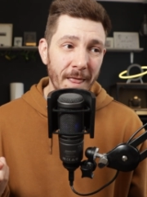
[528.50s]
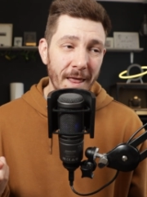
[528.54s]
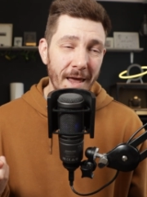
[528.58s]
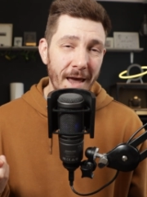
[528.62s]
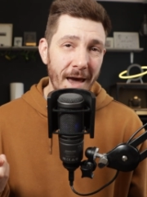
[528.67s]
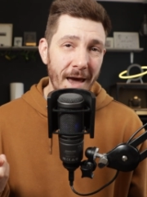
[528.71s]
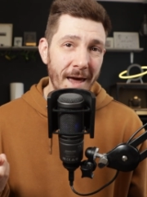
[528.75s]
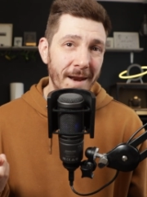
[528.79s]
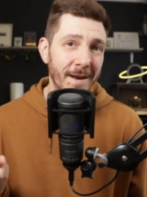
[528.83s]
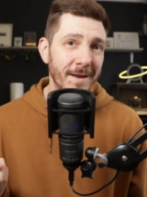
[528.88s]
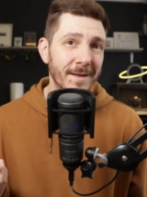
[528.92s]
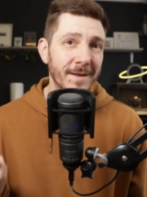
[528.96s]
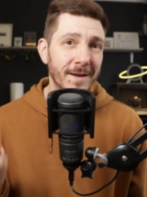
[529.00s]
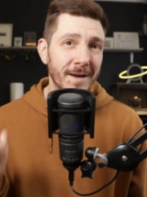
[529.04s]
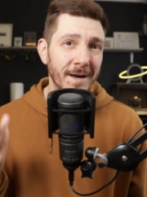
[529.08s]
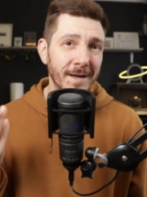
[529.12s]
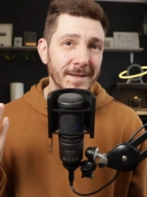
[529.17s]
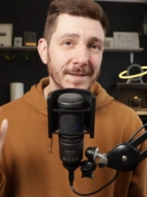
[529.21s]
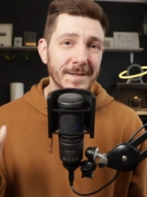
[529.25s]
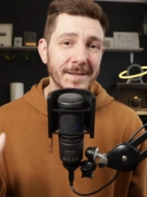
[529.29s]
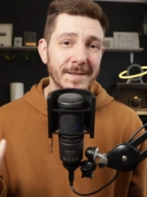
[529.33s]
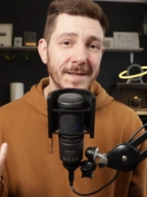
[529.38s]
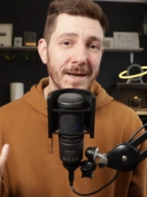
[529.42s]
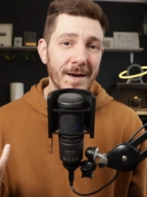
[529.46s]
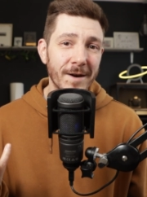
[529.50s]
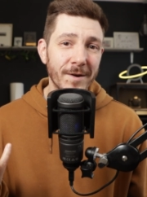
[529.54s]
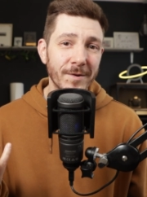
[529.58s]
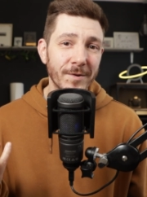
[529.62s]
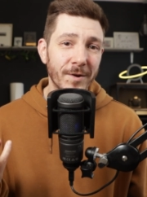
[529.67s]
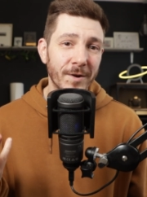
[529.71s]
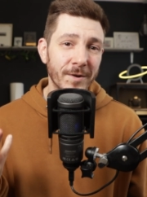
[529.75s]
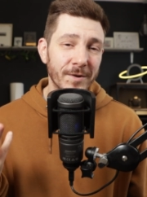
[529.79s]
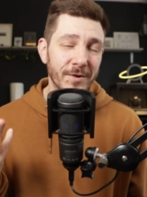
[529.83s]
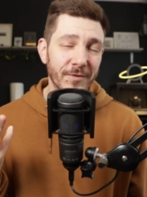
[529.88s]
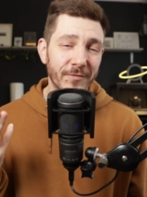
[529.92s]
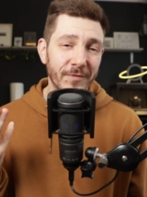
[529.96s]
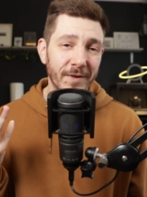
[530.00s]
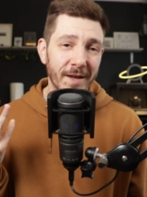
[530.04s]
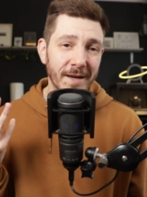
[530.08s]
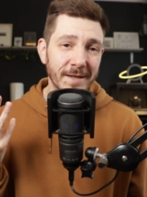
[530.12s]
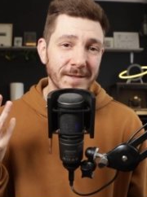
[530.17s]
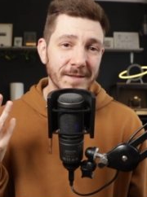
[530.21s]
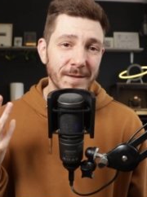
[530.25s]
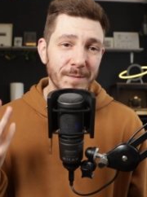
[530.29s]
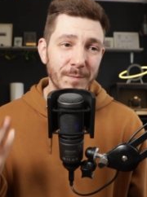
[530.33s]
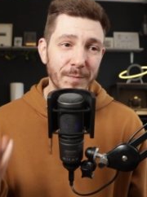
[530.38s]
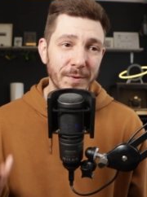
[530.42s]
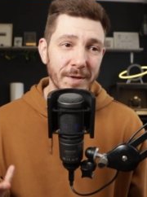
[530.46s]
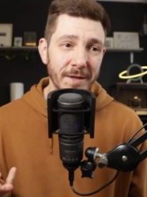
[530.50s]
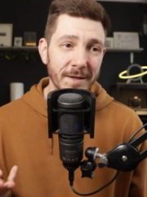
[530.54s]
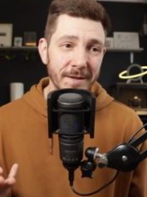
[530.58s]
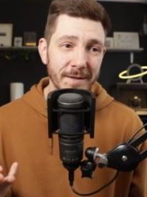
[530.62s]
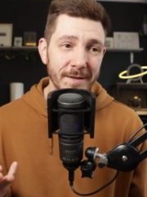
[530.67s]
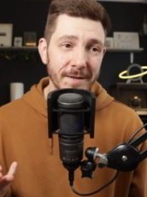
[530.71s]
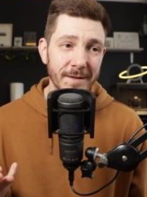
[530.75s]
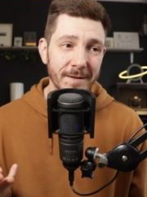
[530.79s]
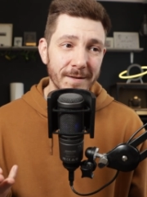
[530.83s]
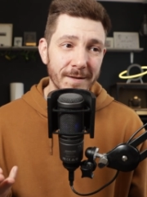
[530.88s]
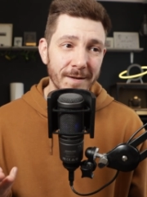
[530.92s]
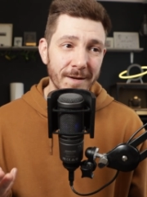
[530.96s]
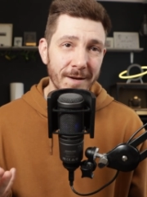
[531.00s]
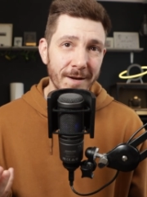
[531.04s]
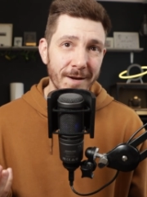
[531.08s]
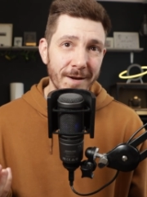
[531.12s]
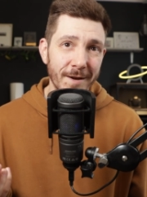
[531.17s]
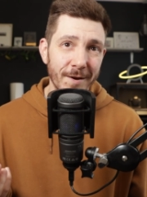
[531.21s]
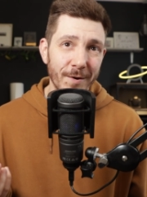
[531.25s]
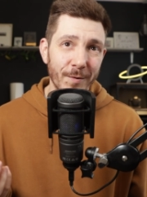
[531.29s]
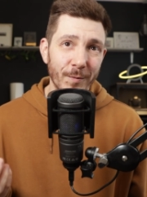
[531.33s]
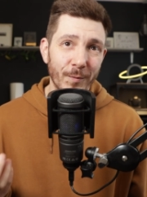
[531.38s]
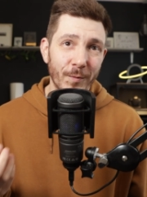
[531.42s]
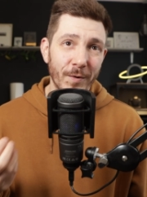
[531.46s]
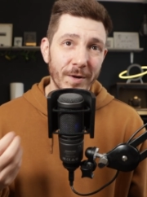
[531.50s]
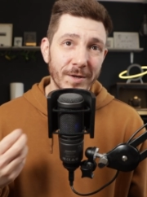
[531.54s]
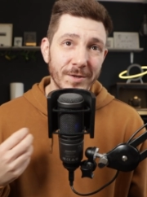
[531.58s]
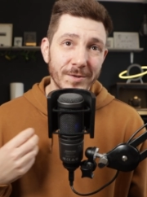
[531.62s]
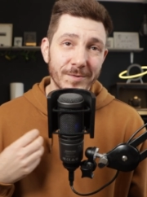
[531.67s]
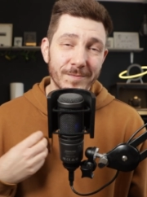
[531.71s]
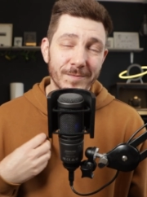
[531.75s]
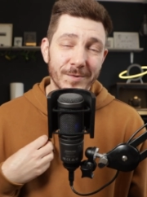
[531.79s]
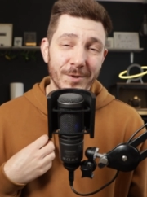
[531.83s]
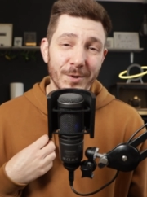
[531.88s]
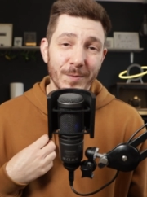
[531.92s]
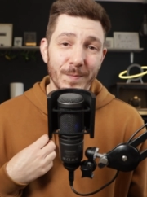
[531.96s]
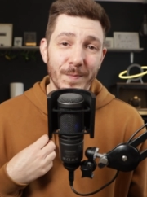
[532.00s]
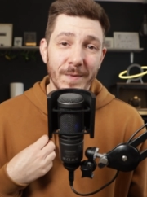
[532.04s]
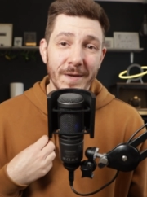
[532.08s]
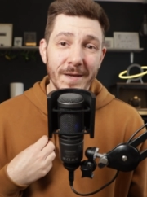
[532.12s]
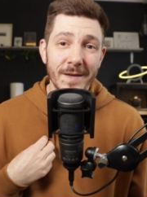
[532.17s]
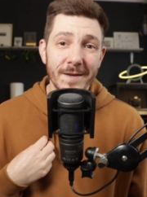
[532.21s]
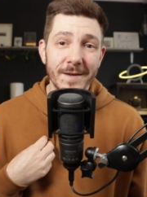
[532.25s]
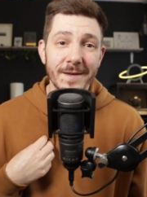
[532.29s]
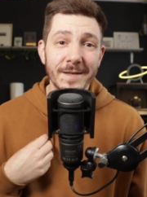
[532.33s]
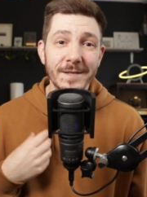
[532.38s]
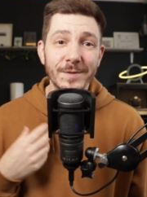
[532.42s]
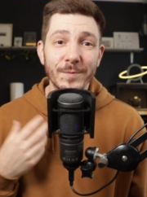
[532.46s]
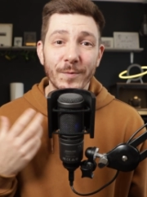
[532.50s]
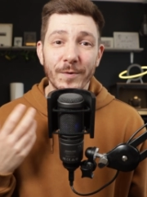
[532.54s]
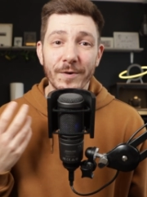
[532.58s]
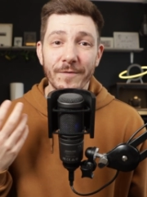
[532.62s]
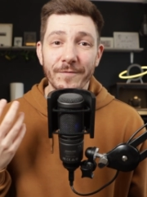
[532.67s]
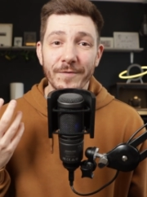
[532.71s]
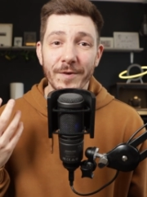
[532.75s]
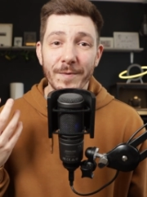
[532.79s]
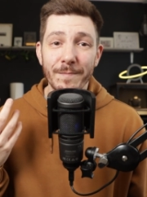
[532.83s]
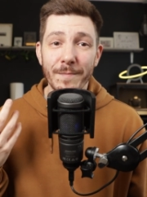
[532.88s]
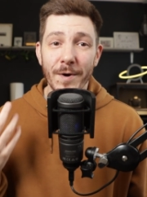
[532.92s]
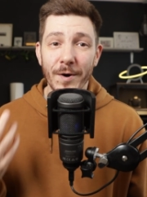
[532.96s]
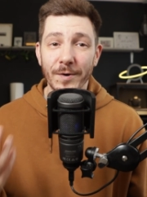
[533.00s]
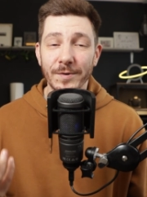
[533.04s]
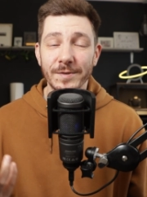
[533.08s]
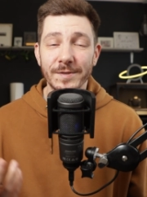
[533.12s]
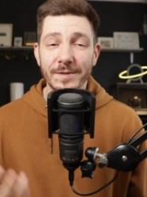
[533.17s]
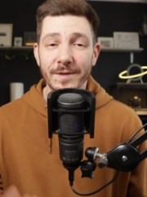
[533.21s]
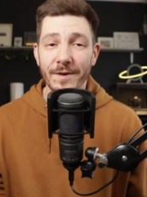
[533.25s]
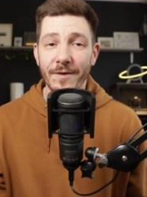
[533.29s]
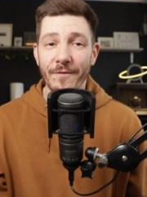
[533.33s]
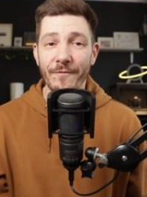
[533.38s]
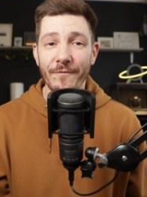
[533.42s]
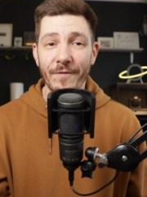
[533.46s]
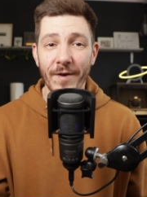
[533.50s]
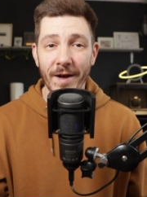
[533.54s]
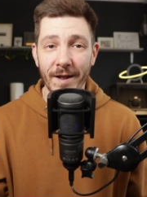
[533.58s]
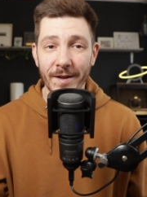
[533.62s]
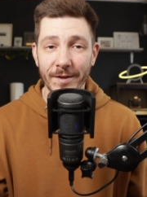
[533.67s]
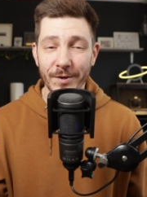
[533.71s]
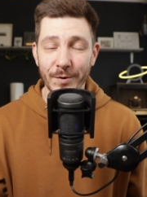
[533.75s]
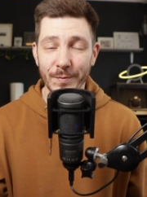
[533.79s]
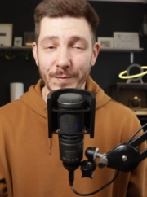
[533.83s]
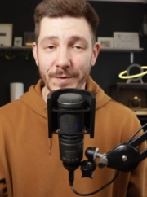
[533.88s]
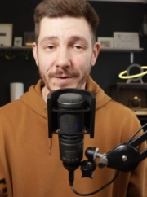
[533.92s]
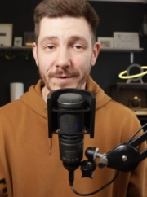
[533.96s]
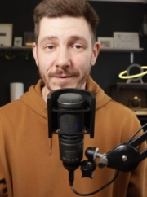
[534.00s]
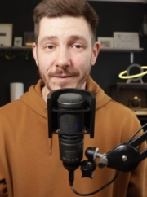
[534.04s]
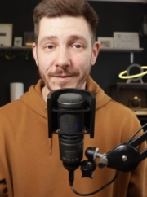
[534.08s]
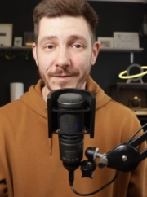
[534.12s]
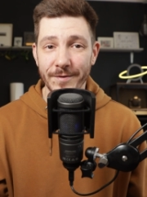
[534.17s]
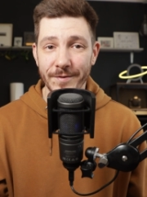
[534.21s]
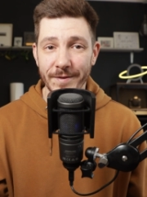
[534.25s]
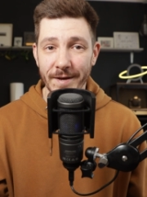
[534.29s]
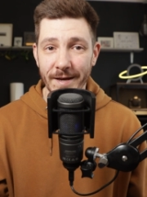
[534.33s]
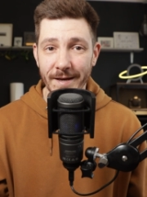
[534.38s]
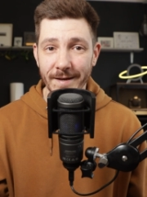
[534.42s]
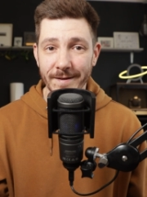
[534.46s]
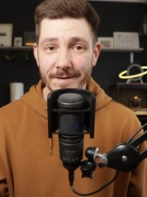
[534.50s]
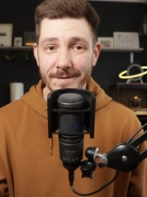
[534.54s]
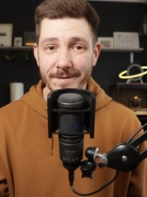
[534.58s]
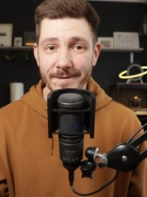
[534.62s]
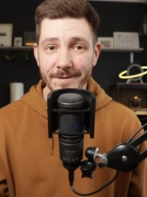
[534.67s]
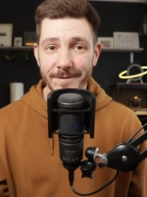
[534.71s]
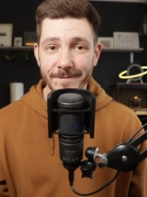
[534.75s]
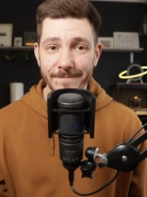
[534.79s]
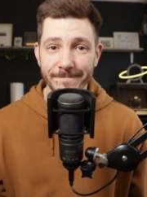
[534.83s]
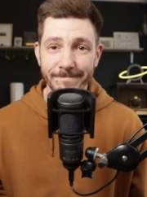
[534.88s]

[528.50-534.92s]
and it cuts down on your flexibility, which to me is one of the most valuable things.